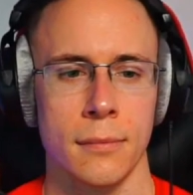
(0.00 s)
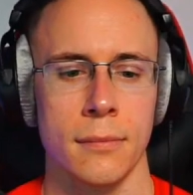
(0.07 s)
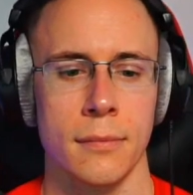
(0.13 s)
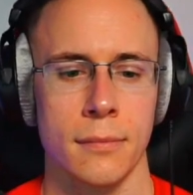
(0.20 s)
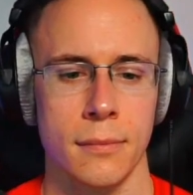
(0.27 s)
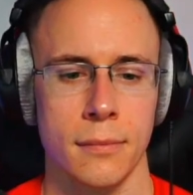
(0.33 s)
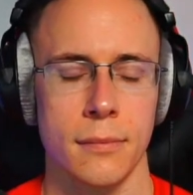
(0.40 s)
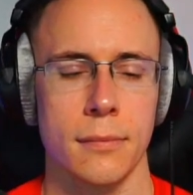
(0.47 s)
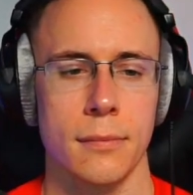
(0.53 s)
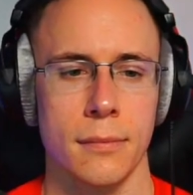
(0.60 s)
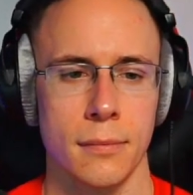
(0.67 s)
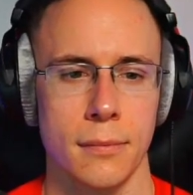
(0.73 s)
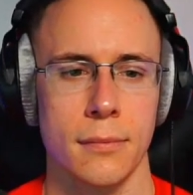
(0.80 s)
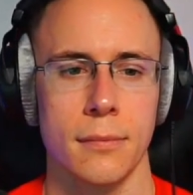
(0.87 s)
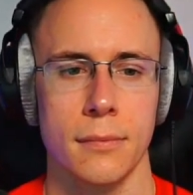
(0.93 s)

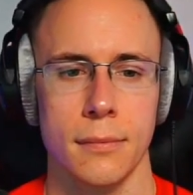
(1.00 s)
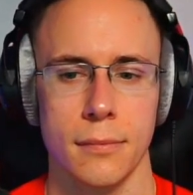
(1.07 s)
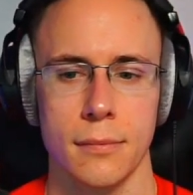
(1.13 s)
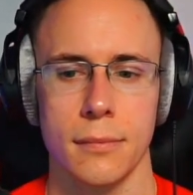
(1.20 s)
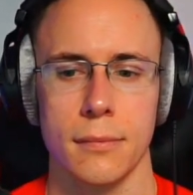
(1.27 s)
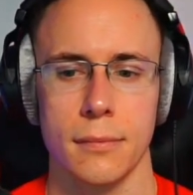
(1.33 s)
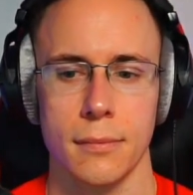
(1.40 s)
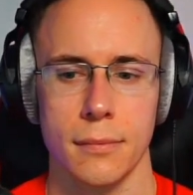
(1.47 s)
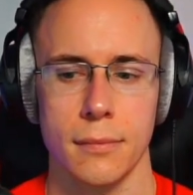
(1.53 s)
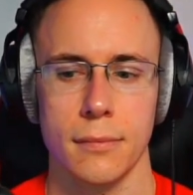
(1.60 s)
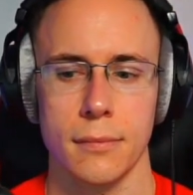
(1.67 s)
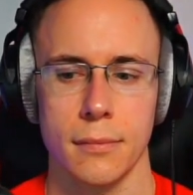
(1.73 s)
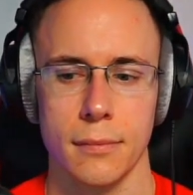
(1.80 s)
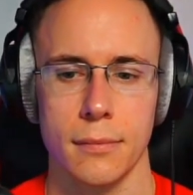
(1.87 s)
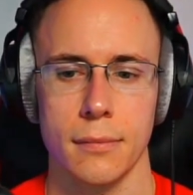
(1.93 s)

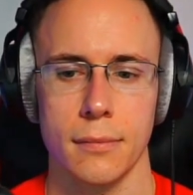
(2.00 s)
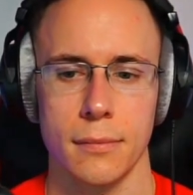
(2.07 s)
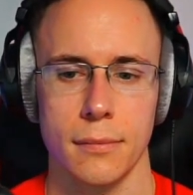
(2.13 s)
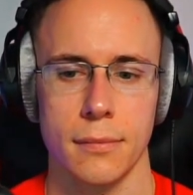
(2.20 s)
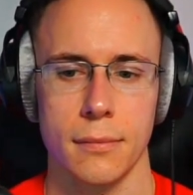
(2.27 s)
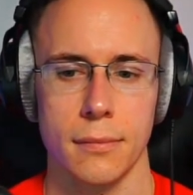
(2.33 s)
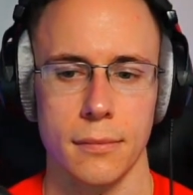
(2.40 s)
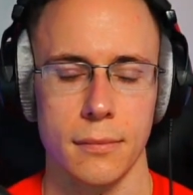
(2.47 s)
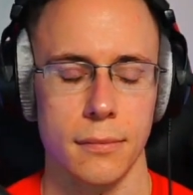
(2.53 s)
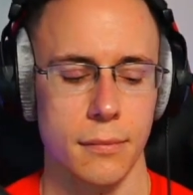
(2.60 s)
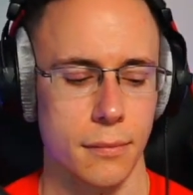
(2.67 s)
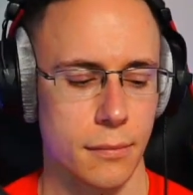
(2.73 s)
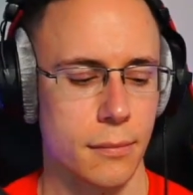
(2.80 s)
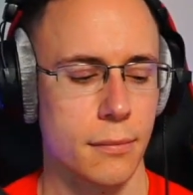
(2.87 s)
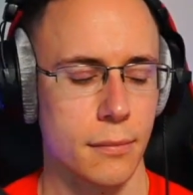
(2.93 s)

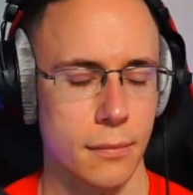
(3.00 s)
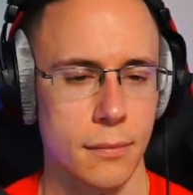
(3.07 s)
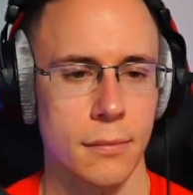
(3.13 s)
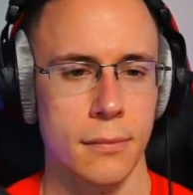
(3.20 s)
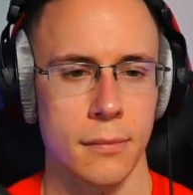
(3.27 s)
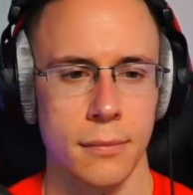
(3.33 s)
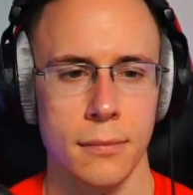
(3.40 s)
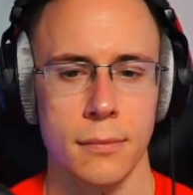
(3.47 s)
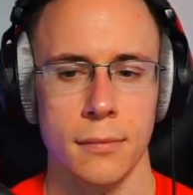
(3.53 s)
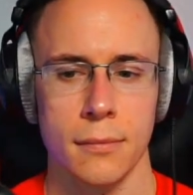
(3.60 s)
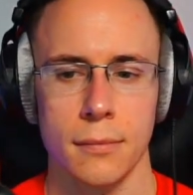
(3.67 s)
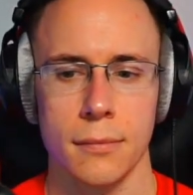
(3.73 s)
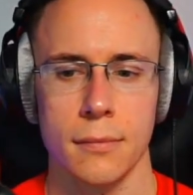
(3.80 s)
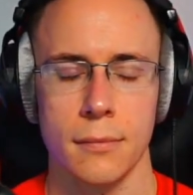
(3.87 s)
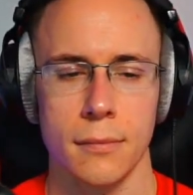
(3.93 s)

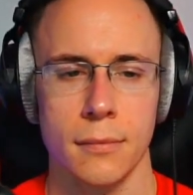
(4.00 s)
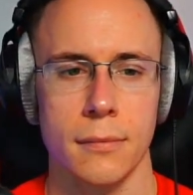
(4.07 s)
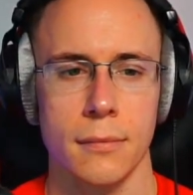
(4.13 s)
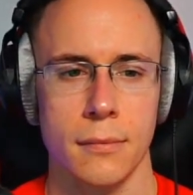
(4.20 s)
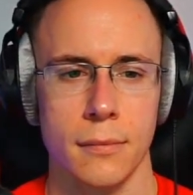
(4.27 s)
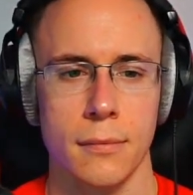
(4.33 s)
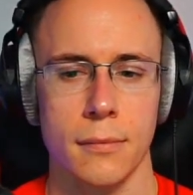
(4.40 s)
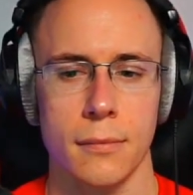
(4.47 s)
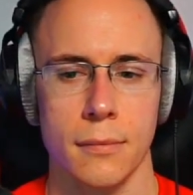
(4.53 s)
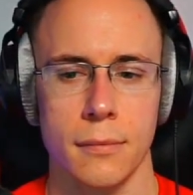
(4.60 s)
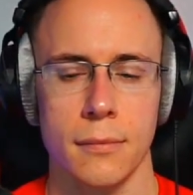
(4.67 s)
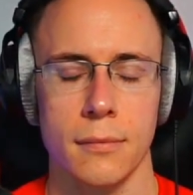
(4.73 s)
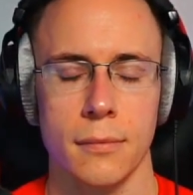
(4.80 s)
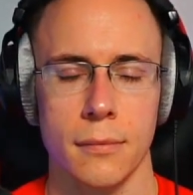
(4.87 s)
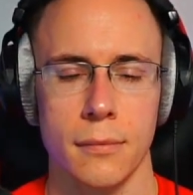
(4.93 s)

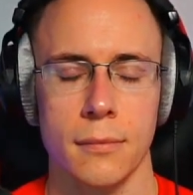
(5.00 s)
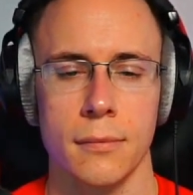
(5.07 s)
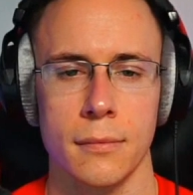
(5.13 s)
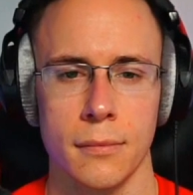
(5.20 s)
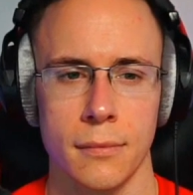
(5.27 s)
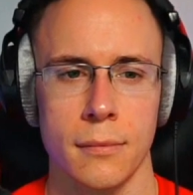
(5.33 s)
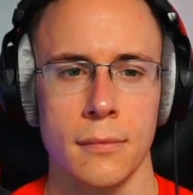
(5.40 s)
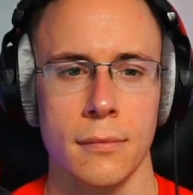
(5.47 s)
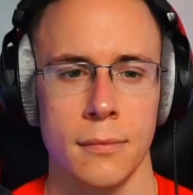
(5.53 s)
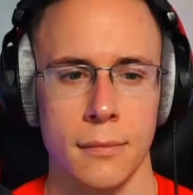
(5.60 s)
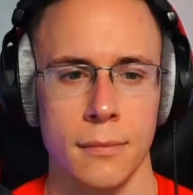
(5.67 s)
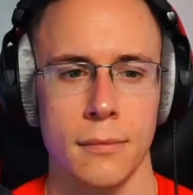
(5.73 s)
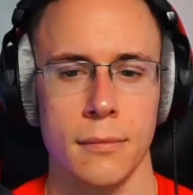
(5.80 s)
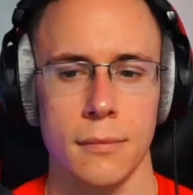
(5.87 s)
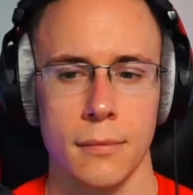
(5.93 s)

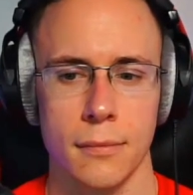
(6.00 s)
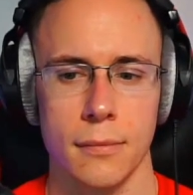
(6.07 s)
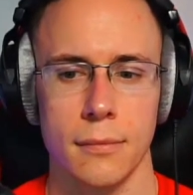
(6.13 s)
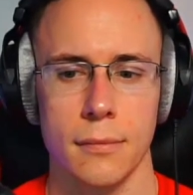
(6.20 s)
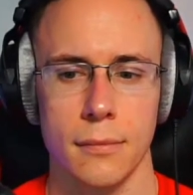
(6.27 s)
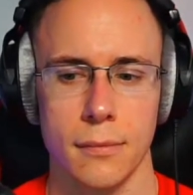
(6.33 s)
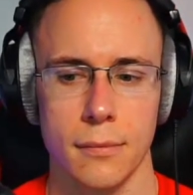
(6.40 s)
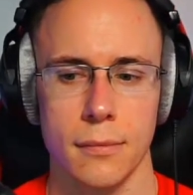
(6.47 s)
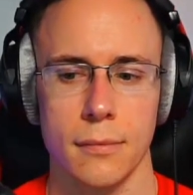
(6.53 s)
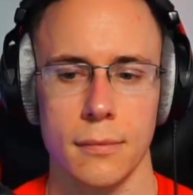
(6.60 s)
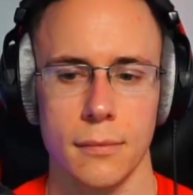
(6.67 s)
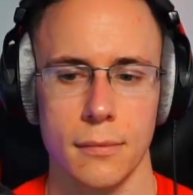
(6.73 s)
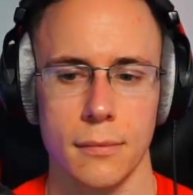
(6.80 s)
No words are spoken by the person on screen.